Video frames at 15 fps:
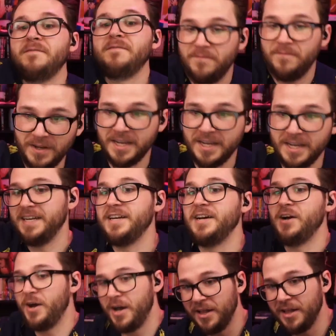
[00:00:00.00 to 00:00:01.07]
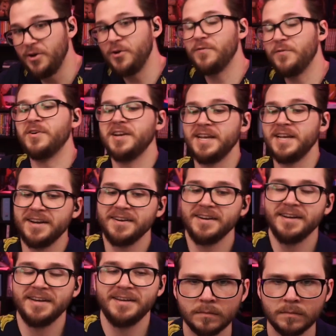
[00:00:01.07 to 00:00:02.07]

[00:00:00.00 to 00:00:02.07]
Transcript: fucking all over here.